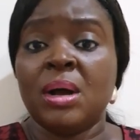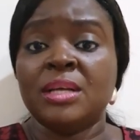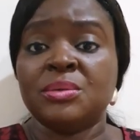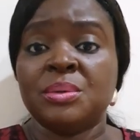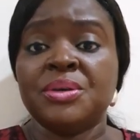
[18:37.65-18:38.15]

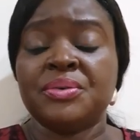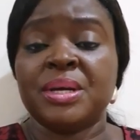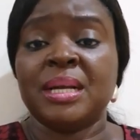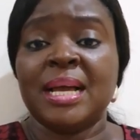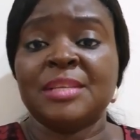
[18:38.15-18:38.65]
as we
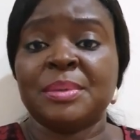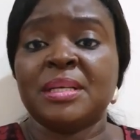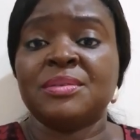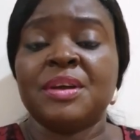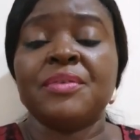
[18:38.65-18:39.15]
realize,
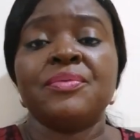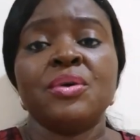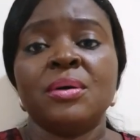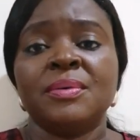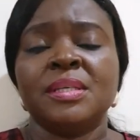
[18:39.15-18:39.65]
because very
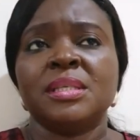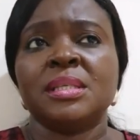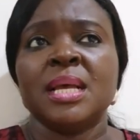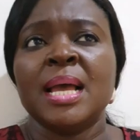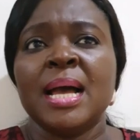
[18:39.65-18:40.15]
few of us